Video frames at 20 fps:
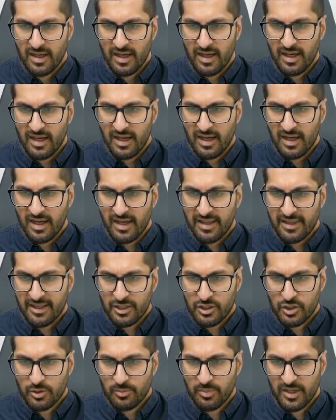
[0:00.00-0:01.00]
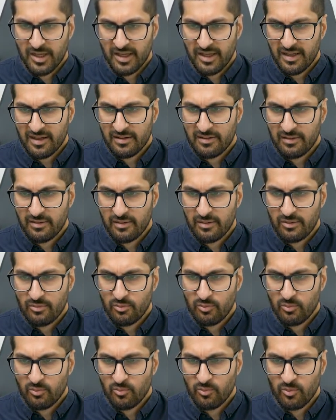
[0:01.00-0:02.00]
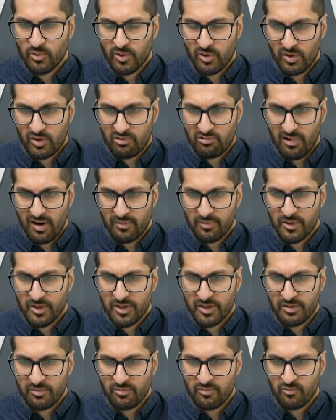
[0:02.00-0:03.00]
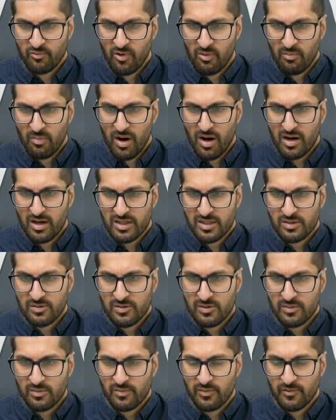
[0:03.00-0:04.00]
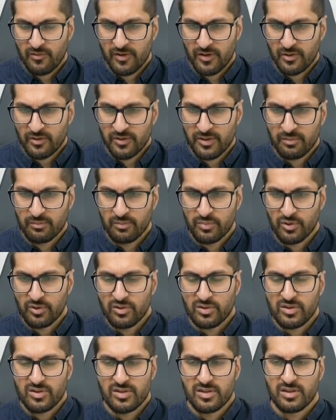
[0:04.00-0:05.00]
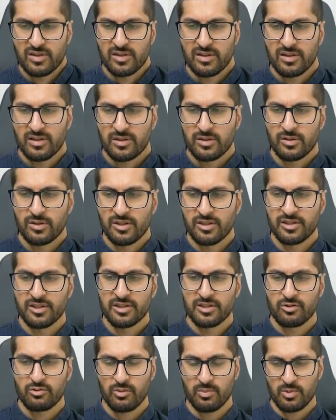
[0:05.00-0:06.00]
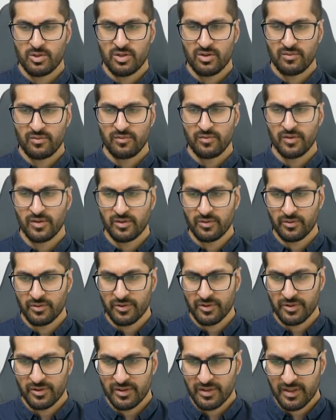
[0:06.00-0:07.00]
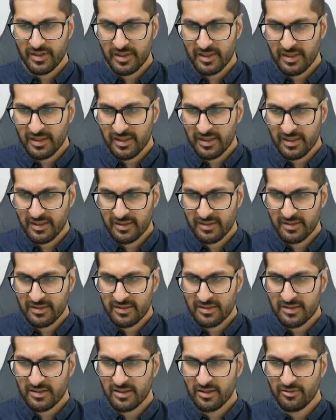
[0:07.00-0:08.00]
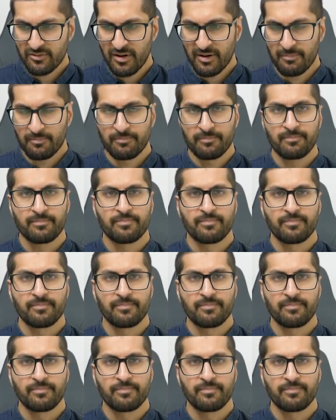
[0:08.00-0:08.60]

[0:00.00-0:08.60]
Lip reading: And that should be it. We'll grab the remarks field in books to the description field in CRM.